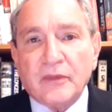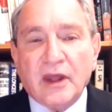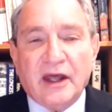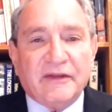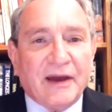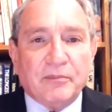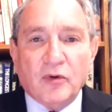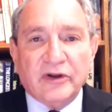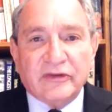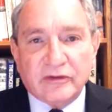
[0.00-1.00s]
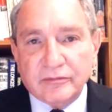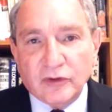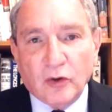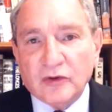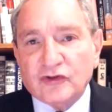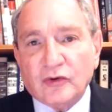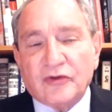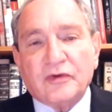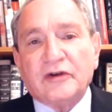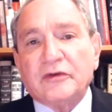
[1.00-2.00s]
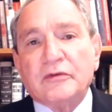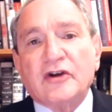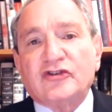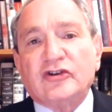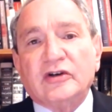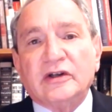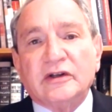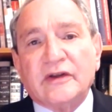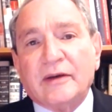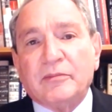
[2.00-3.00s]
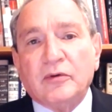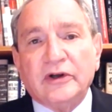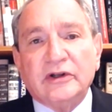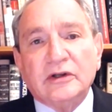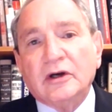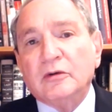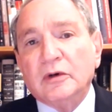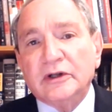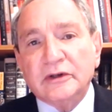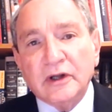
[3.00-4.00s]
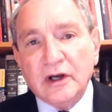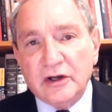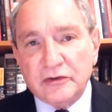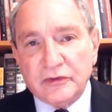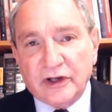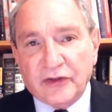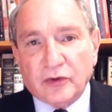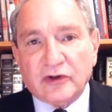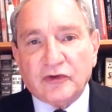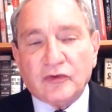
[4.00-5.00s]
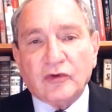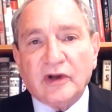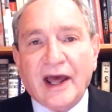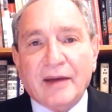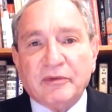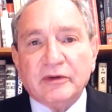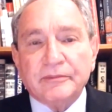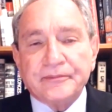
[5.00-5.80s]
And at that point, no one saw a threat from Russia, and at that point, no one really thought this was going to happen.